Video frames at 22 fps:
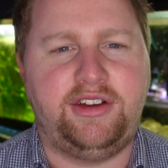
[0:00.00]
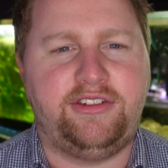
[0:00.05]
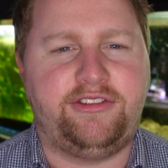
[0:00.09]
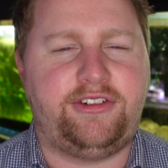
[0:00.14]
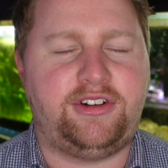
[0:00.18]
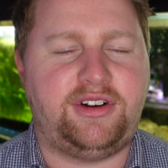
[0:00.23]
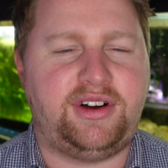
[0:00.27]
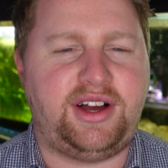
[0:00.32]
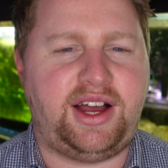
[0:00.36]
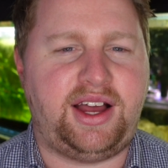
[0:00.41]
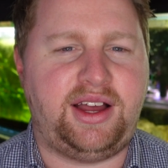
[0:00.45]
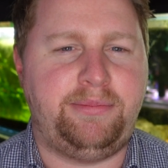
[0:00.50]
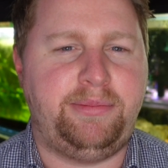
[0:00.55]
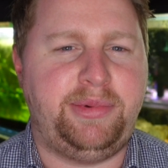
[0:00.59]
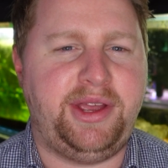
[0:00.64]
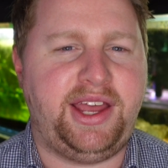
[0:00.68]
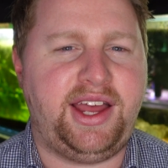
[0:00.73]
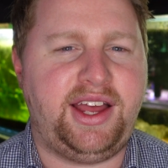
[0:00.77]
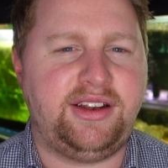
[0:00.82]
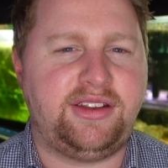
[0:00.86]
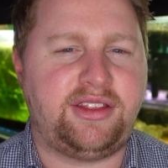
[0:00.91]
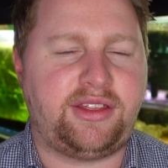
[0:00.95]
for
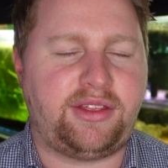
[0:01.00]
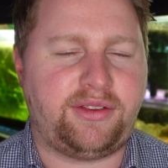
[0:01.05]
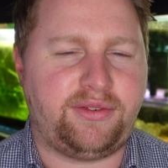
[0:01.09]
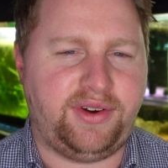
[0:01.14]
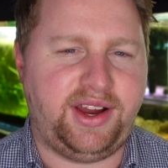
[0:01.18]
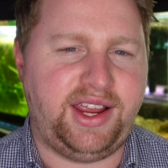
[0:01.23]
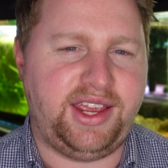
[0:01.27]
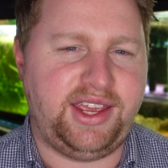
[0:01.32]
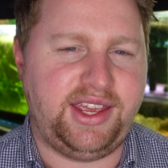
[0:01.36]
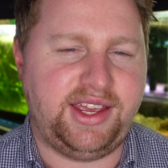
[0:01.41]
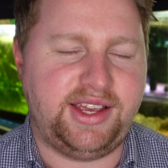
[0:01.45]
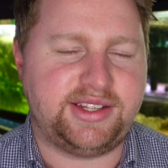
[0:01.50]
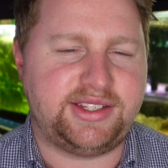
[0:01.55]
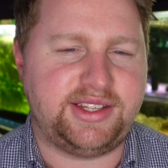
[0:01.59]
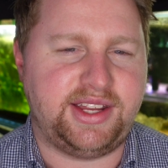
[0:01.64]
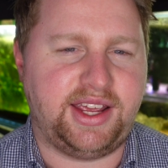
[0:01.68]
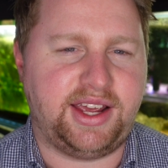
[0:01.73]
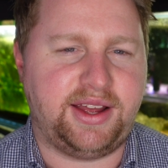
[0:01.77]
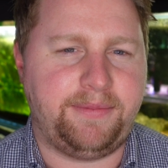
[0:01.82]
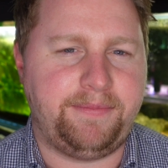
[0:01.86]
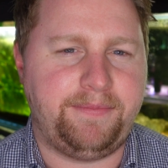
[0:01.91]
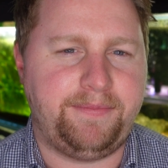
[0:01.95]
about 3 years
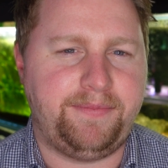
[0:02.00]
now.